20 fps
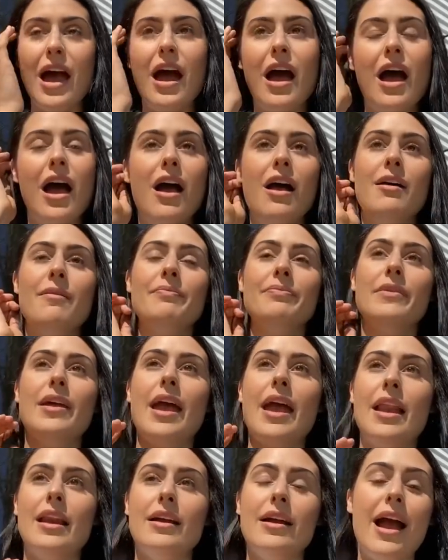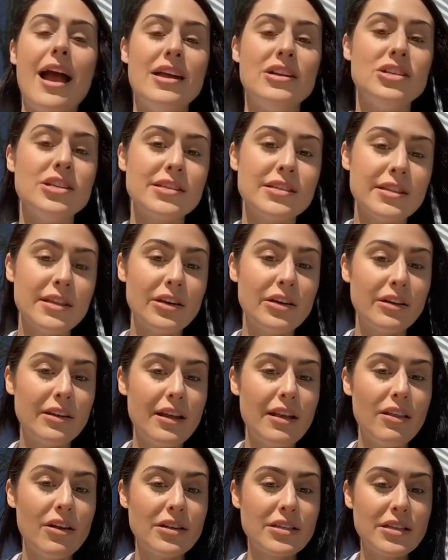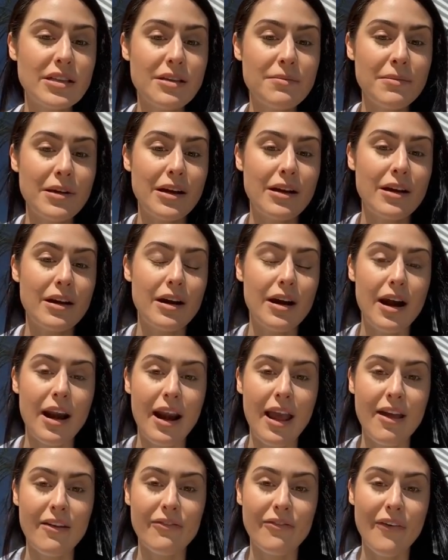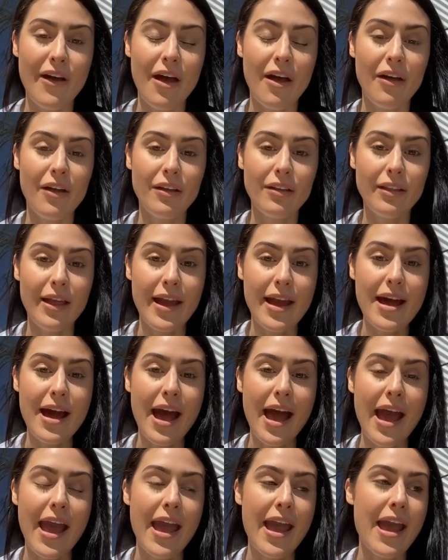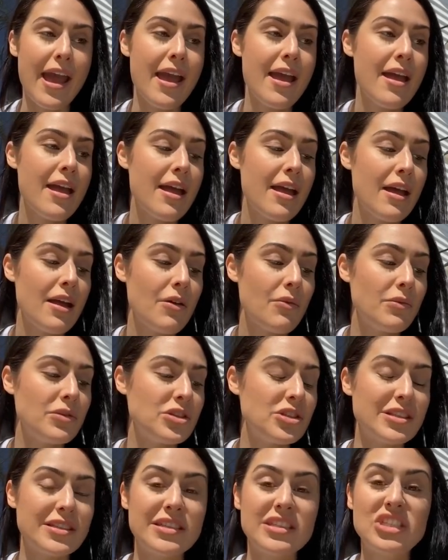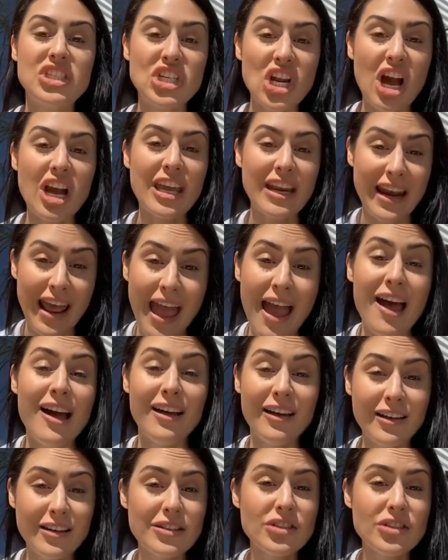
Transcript: and I just literally looked in the mirror and I felt like I was just stuck in hell.